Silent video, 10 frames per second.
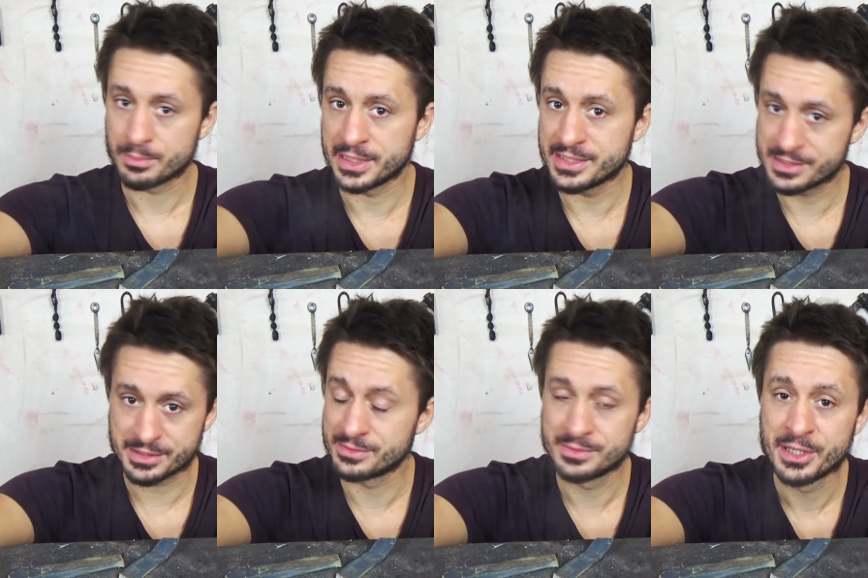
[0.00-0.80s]

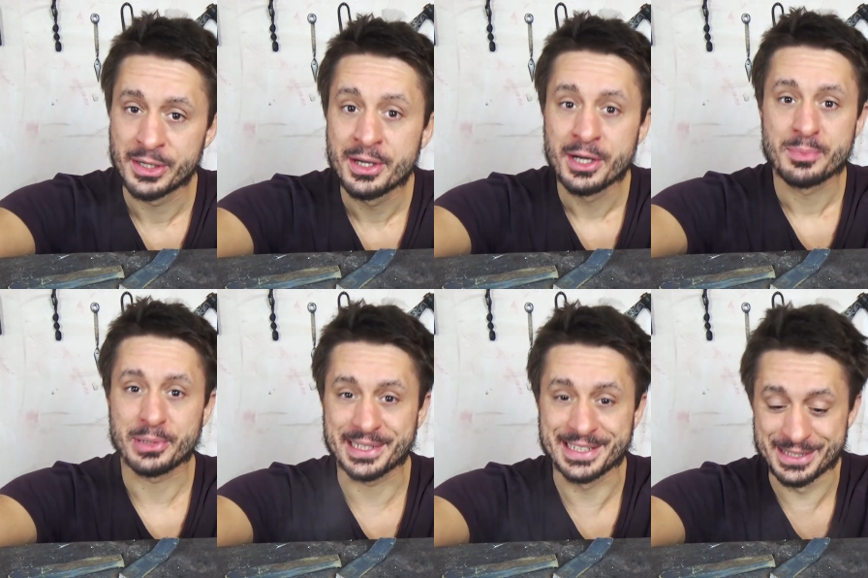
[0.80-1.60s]
Please
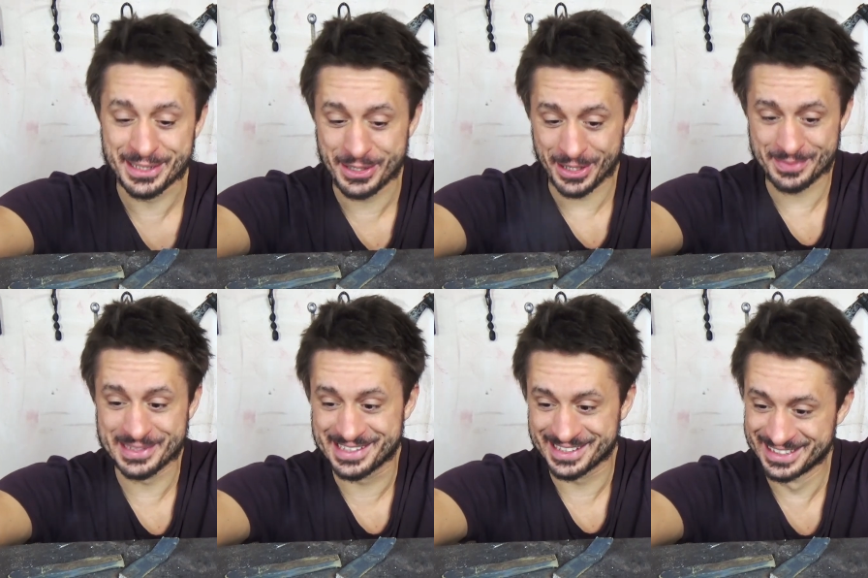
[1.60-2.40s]
put it in the
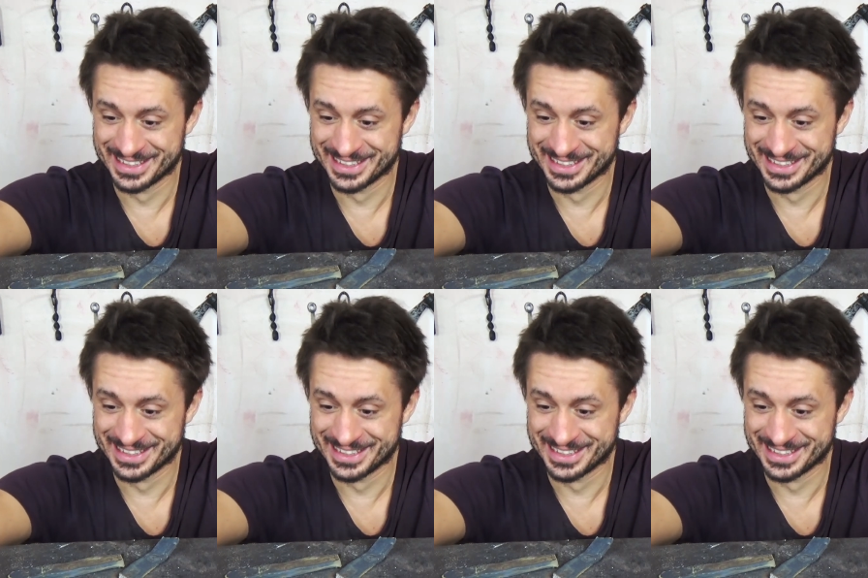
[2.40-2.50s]
comments.